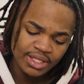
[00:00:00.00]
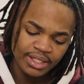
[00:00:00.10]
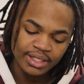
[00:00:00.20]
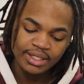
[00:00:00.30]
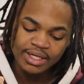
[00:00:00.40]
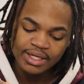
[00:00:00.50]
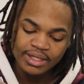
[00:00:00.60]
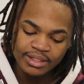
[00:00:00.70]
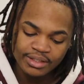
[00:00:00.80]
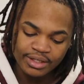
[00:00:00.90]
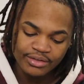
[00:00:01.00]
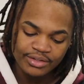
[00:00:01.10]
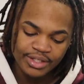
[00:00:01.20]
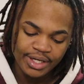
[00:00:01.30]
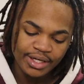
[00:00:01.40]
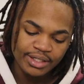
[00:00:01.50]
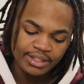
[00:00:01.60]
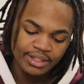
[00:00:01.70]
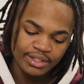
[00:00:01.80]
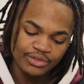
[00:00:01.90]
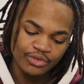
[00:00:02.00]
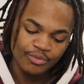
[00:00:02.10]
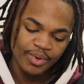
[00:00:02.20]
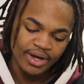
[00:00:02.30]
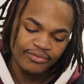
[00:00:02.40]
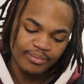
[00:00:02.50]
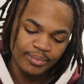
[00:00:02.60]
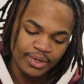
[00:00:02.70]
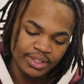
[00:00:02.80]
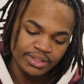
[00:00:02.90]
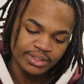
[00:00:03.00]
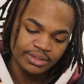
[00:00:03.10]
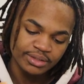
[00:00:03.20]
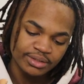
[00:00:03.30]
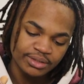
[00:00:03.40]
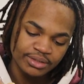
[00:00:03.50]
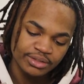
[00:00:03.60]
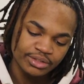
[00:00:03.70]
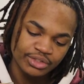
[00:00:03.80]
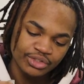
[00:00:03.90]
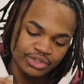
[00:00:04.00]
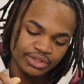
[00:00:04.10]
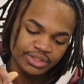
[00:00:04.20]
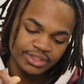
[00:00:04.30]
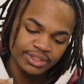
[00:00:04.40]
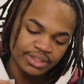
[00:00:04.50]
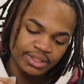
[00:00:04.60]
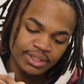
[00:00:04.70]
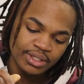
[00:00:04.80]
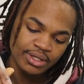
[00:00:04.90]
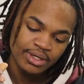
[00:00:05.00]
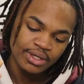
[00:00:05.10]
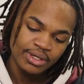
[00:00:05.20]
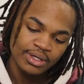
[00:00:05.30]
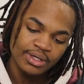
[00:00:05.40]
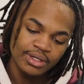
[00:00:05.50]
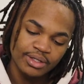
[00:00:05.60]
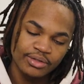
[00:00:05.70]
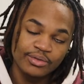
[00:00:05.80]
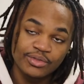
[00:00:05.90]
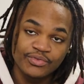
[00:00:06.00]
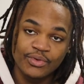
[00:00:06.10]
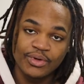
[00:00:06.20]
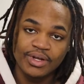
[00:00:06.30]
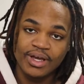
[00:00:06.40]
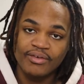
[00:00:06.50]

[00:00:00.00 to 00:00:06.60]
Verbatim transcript: Like the other day, I drove back from Boston to Jersey. It was four and a